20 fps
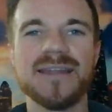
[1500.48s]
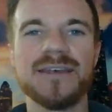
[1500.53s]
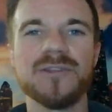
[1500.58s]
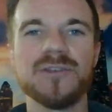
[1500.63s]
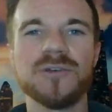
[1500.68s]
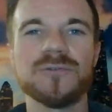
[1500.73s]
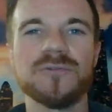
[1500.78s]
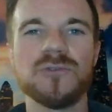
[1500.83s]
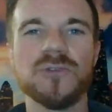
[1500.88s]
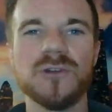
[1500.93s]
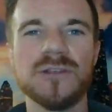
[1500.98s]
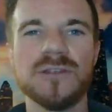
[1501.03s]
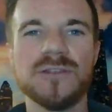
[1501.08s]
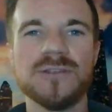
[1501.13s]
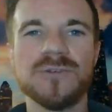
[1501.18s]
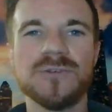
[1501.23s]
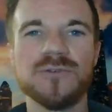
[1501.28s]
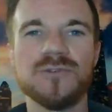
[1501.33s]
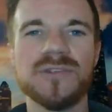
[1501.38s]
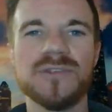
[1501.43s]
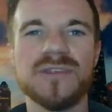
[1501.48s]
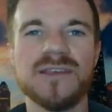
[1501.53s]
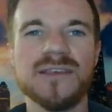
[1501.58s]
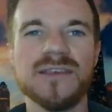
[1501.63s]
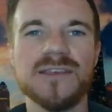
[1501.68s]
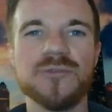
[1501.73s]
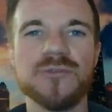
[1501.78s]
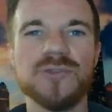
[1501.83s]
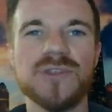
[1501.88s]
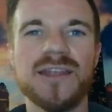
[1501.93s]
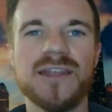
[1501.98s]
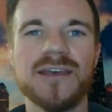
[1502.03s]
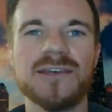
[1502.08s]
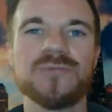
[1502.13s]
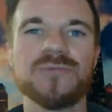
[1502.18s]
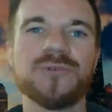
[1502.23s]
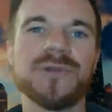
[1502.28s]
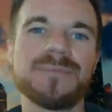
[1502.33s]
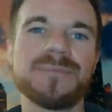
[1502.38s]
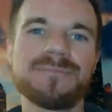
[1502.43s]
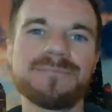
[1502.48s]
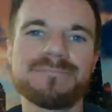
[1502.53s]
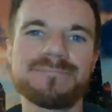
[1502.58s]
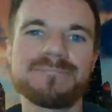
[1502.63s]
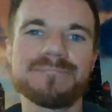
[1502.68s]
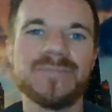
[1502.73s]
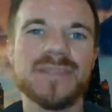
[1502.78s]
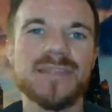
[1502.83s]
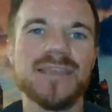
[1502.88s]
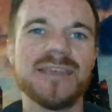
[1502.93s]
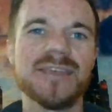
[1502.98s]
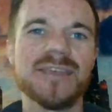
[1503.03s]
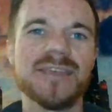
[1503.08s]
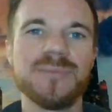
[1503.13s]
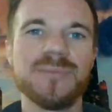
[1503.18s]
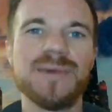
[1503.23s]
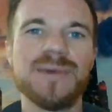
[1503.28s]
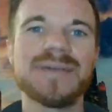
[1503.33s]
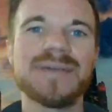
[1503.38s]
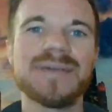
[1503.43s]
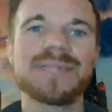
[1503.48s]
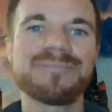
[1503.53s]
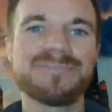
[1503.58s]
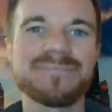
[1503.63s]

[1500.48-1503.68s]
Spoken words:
I look forward to seeing you in the next one. Goodbye.